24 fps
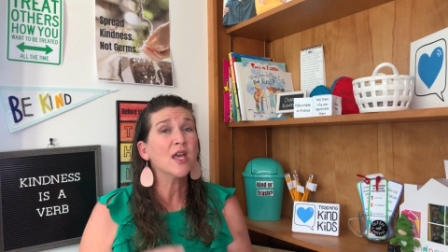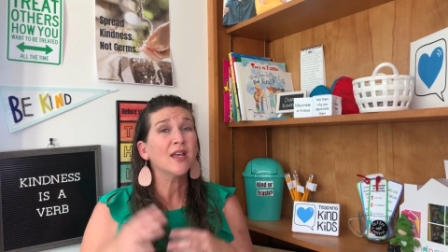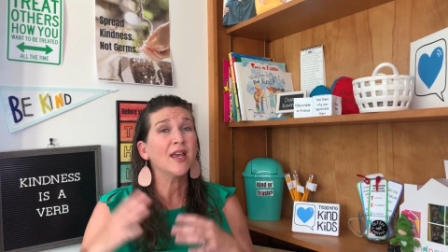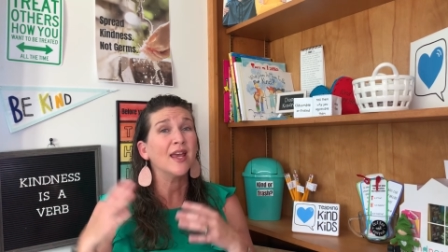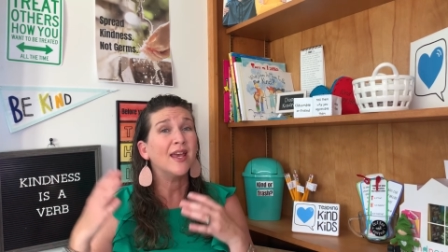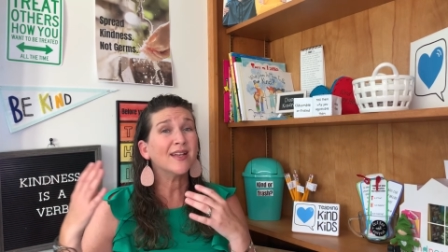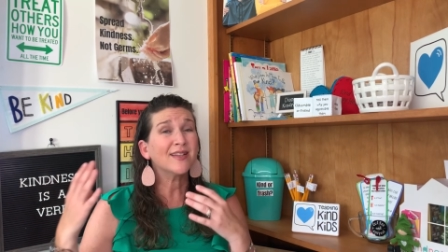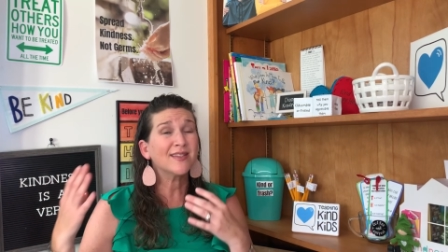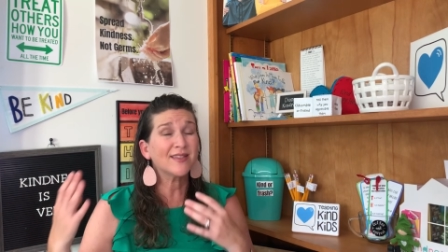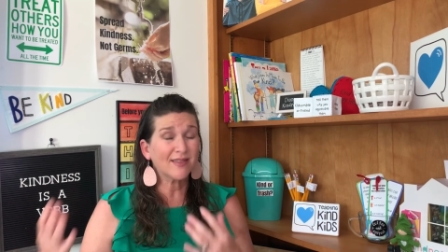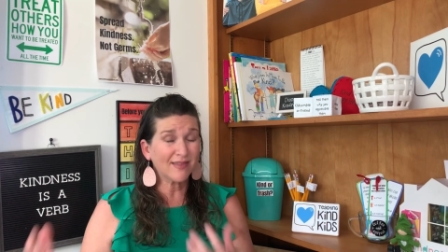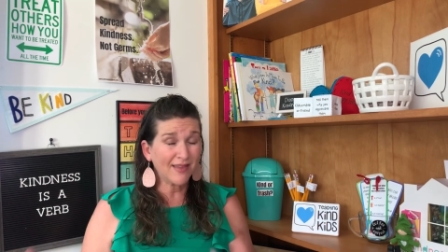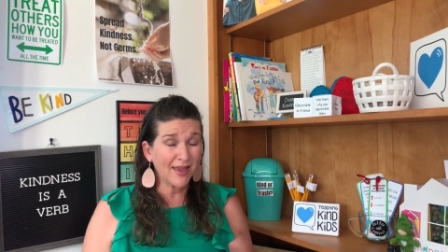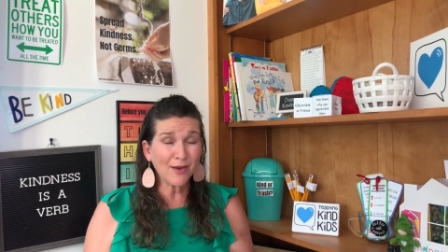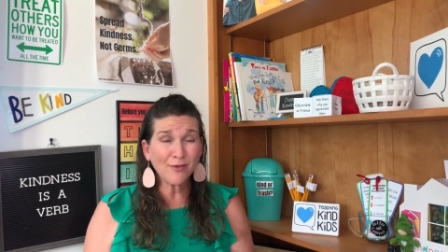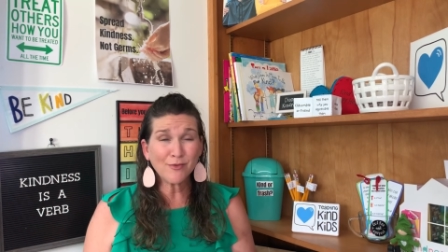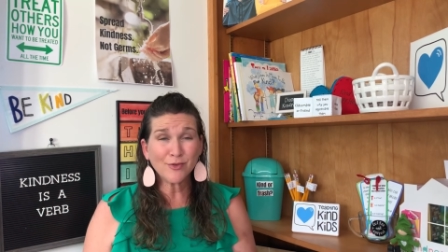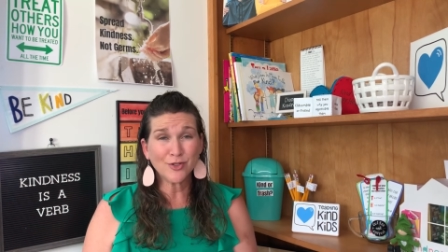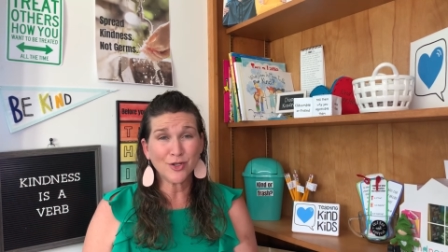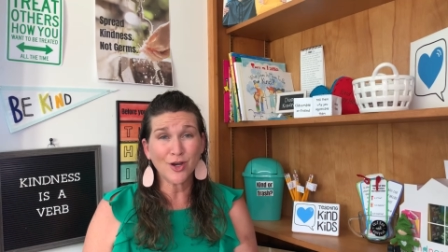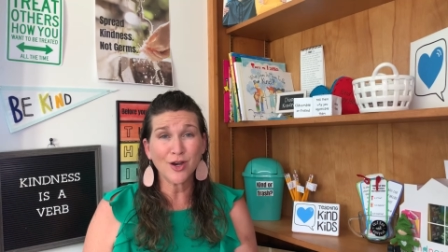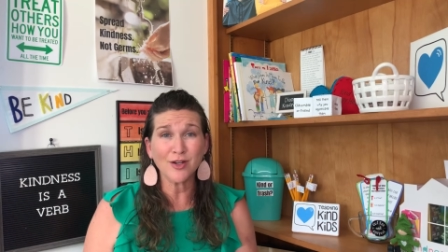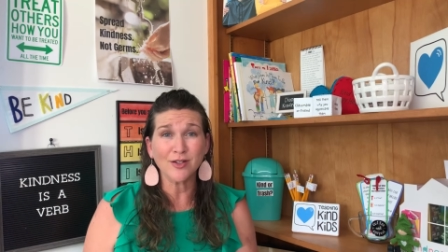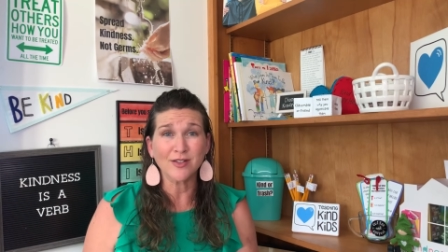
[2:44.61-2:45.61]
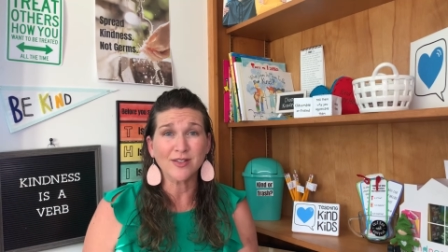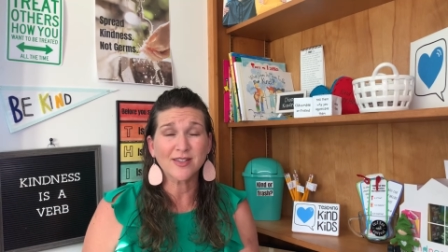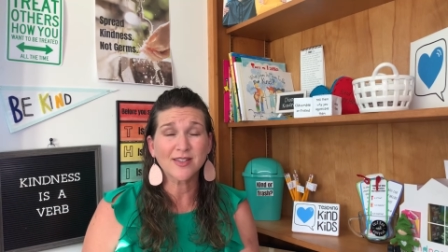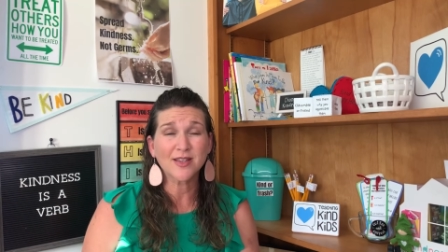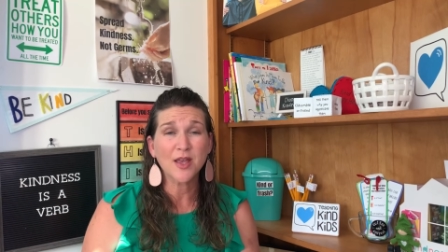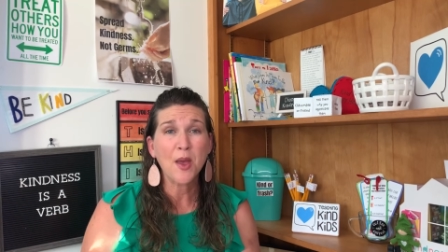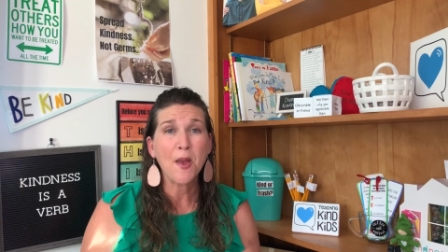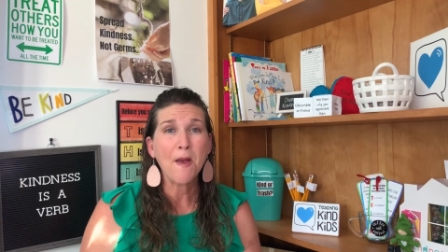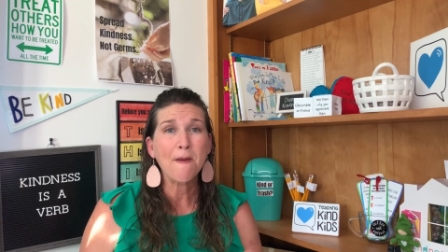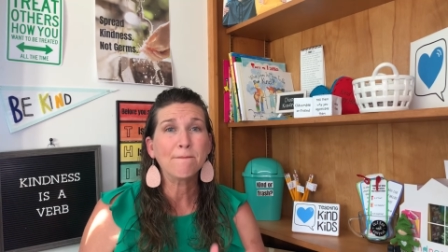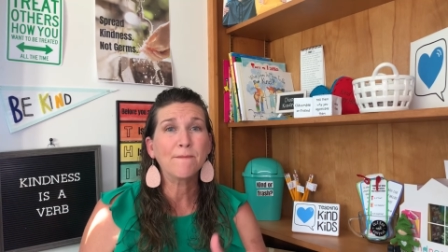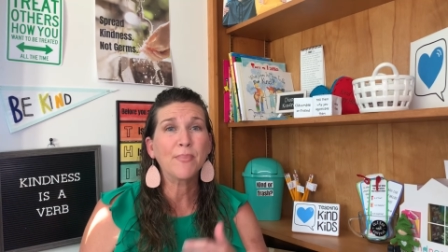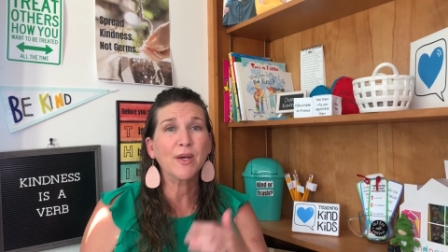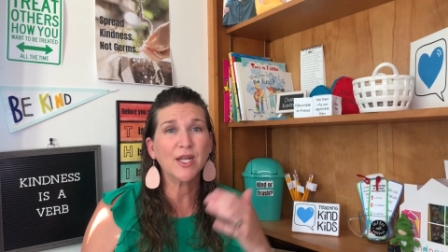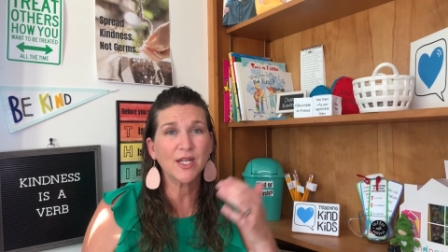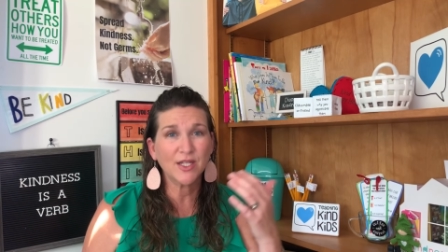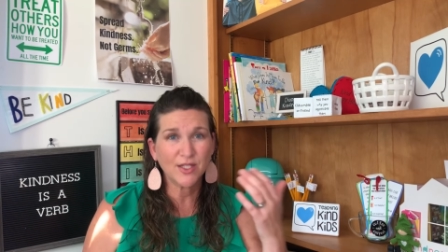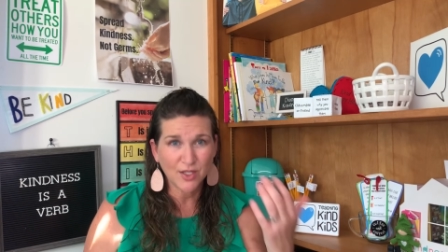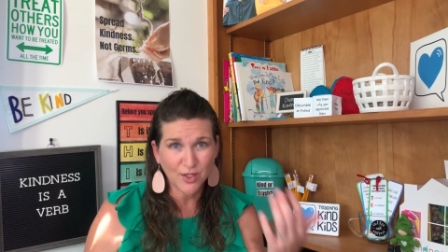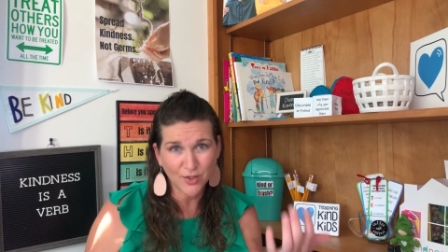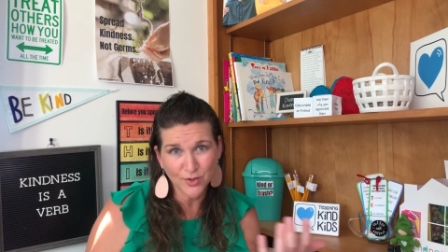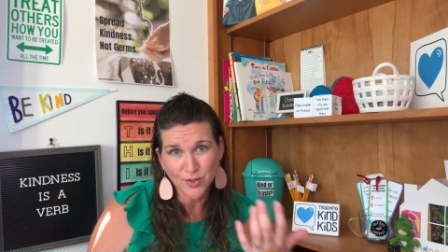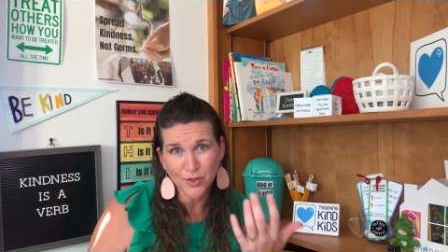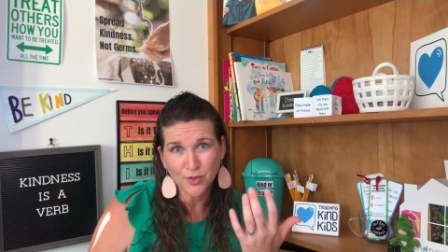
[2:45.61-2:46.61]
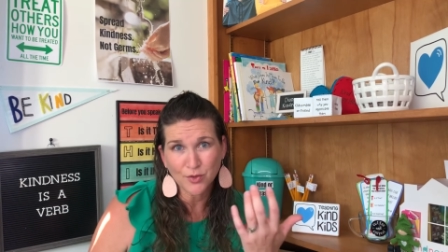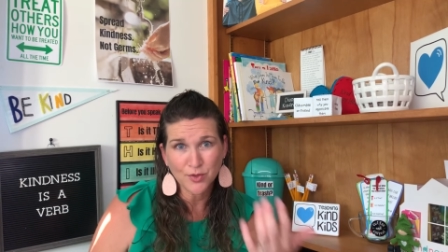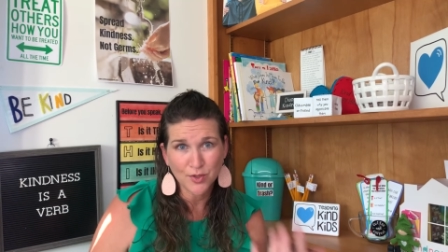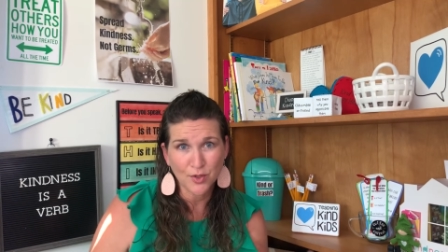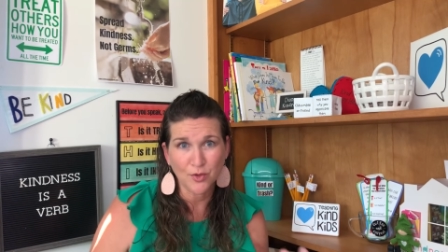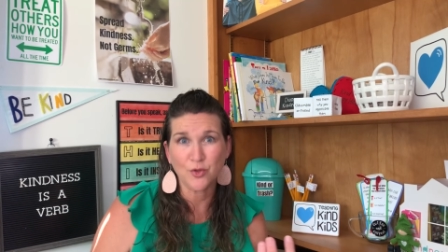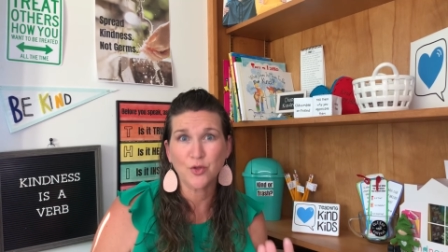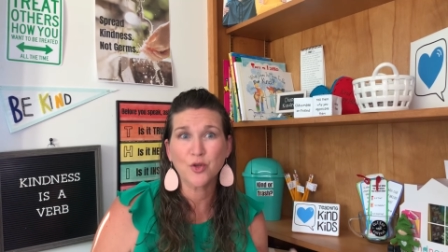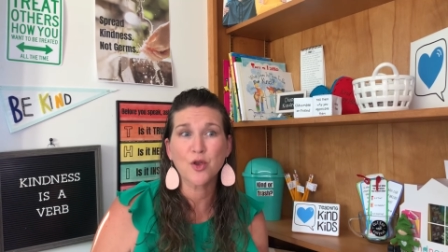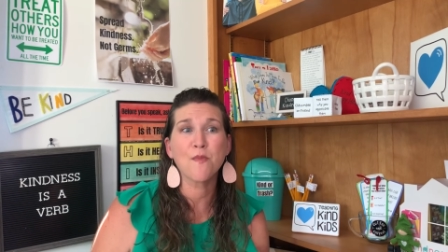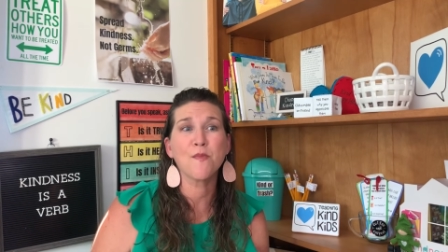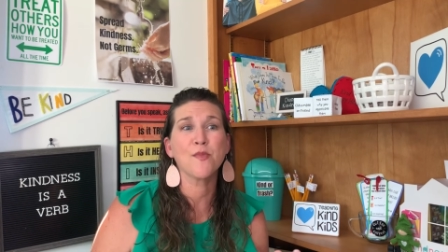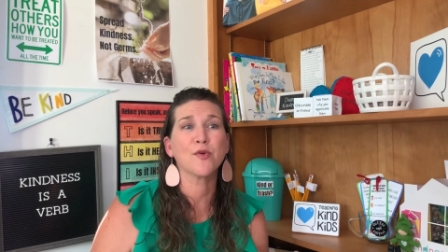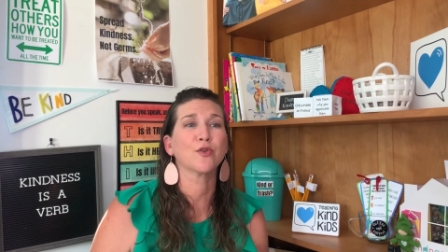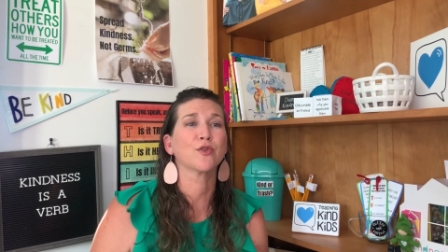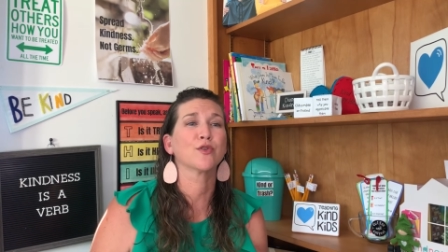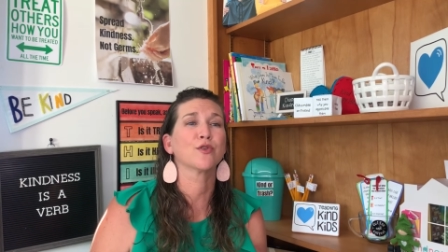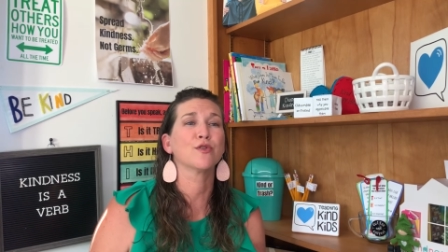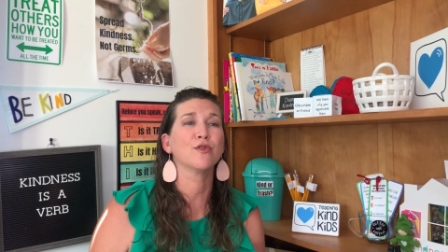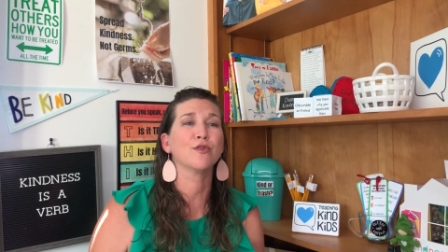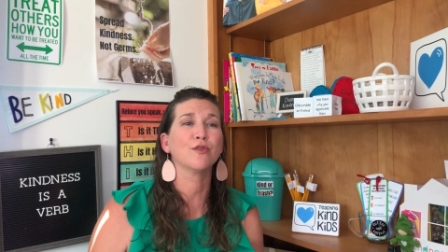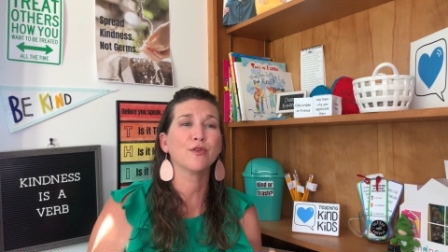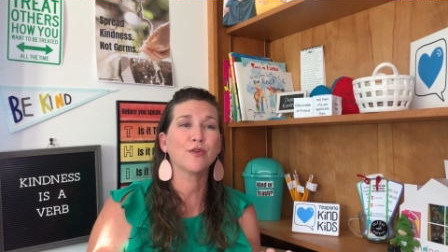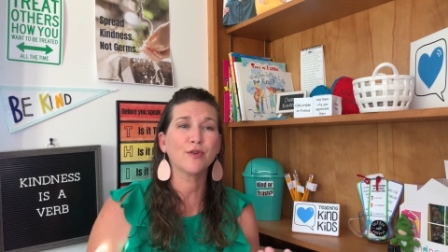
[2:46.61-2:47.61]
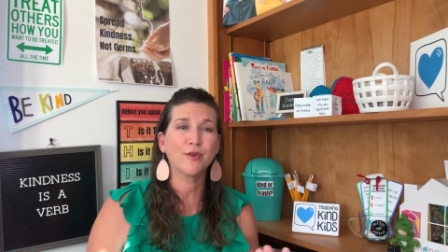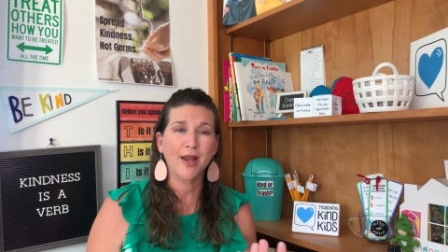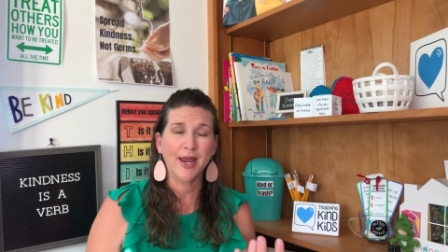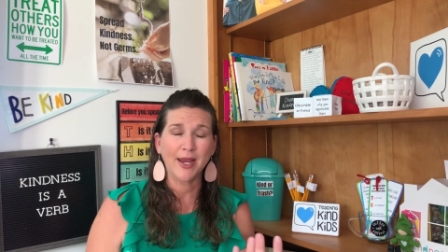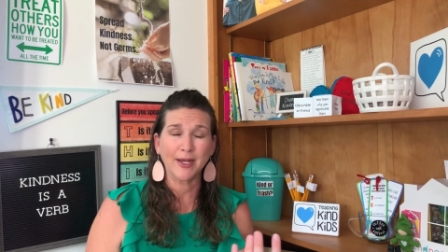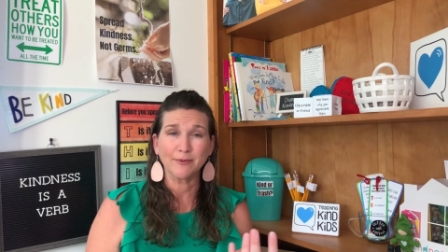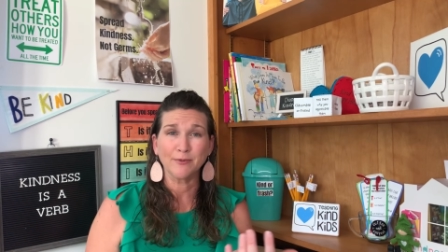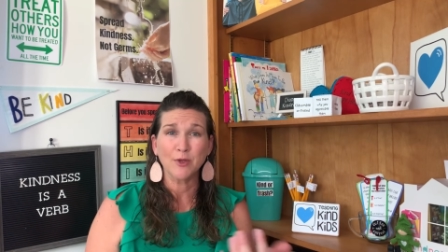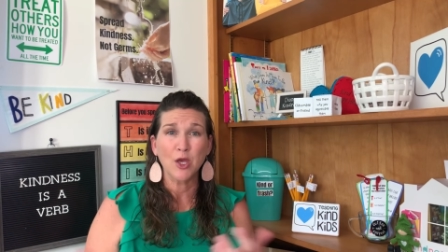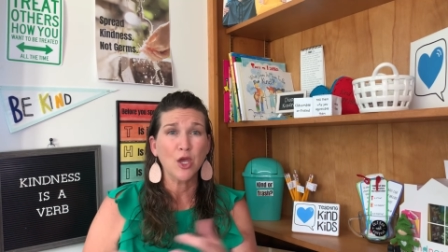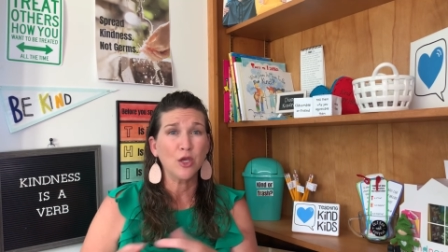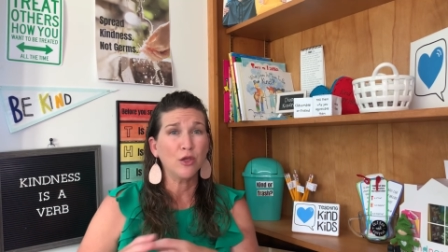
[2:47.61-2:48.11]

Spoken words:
It's language arts, but it's also social emotional learning.